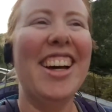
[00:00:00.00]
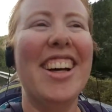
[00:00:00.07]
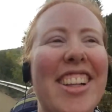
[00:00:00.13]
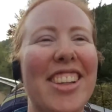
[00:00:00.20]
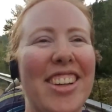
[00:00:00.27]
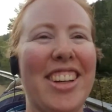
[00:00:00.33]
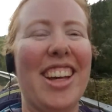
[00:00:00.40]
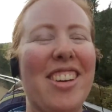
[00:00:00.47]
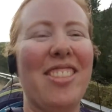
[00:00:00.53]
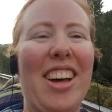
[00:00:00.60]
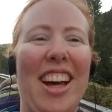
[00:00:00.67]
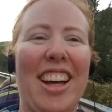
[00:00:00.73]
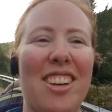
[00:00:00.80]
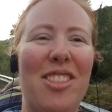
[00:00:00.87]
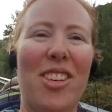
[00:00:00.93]
looking
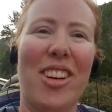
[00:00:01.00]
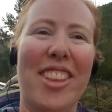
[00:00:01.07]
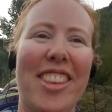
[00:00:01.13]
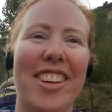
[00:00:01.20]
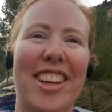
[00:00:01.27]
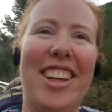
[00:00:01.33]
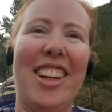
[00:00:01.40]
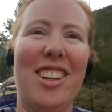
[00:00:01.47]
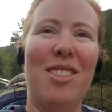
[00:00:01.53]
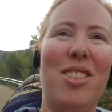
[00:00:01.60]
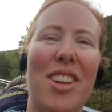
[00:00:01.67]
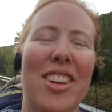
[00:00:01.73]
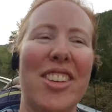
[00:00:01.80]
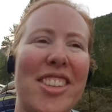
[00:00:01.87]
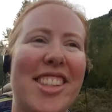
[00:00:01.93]
back and forth, looking
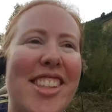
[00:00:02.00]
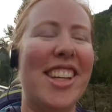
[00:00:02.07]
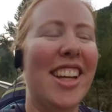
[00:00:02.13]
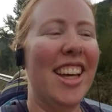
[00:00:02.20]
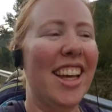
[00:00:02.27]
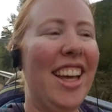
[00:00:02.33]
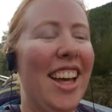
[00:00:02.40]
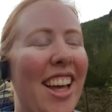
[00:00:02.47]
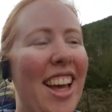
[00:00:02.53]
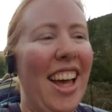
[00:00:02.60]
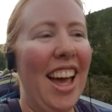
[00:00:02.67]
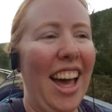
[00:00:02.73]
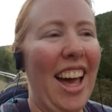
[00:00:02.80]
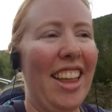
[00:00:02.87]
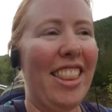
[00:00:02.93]
confused,
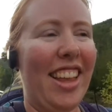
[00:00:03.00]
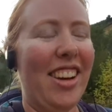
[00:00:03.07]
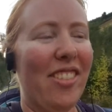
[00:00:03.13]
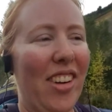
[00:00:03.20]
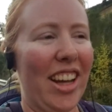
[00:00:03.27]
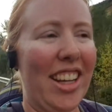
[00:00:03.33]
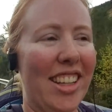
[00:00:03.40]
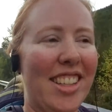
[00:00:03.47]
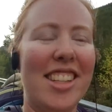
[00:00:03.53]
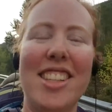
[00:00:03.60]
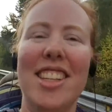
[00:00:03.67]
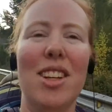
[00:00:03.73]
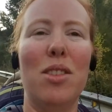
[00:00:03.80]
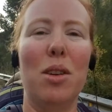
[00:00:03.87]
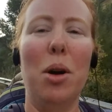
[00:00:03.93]
and then waited to
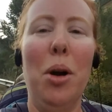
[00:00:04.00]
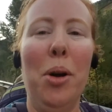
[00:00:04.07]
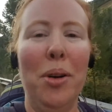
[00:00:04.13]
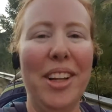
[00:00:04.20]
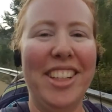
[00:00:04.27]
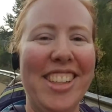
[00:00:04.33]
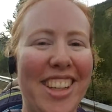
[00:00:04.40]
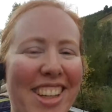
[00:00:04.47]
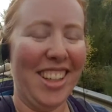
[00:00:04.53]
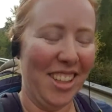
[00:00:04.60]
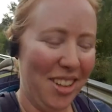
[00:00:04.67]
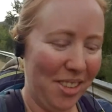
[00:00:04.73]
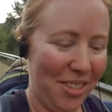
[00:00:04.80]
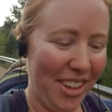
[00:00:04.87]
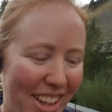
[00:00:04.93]
see what we
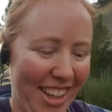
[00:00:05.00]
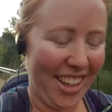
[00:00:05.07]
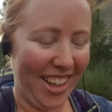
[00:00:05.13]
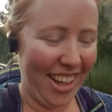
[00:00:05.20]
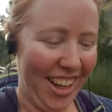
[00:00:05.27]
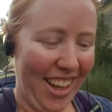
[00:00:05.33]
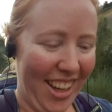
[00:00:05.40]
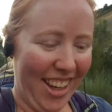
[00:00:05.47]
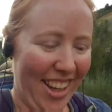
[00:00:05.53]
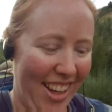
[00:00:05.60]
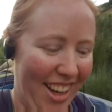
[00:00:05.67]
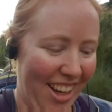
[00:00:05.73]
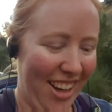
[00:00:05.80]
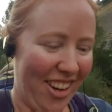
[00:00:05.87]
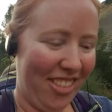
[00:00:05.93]
did. But,
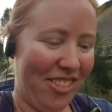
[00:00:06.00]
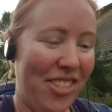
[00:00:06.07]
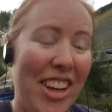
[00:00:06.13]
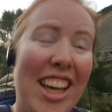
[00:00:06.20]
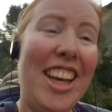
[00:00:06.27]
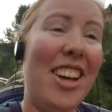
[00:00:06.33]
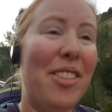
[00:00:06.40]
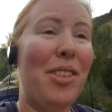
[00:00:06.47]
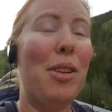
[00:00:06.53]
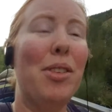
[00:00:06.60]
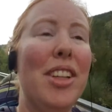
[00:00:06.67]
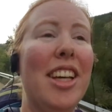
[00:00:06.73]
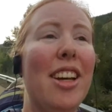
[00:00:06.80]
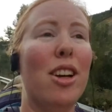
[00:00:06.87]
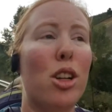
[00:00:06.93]
um, but he, people
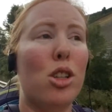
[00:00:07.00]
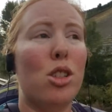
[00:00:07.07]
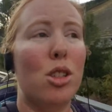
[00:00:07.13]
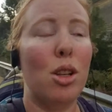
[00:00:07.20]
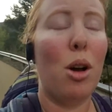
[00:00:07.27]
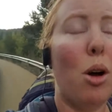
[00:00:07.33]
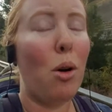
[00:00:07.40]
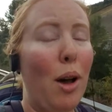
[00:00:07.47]
here are so